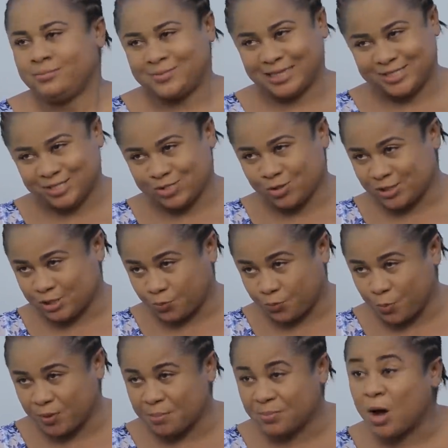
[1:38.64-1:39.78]
That's not the
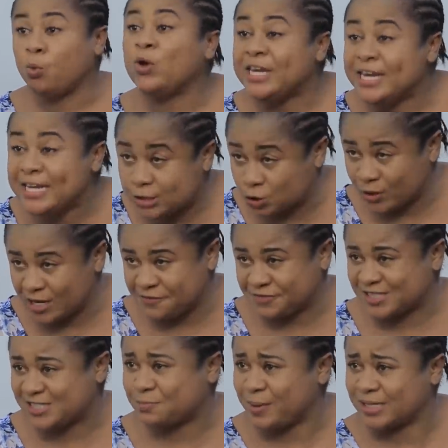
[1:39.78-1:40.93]
problem now. We need to leave
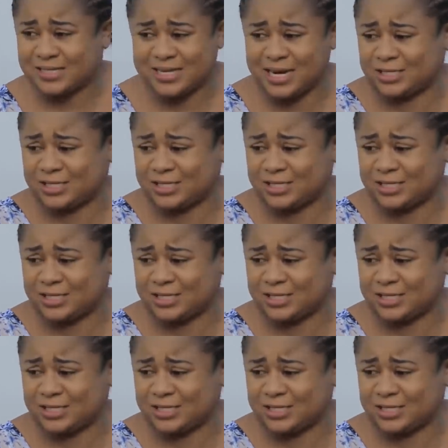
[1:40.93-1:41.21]
this place.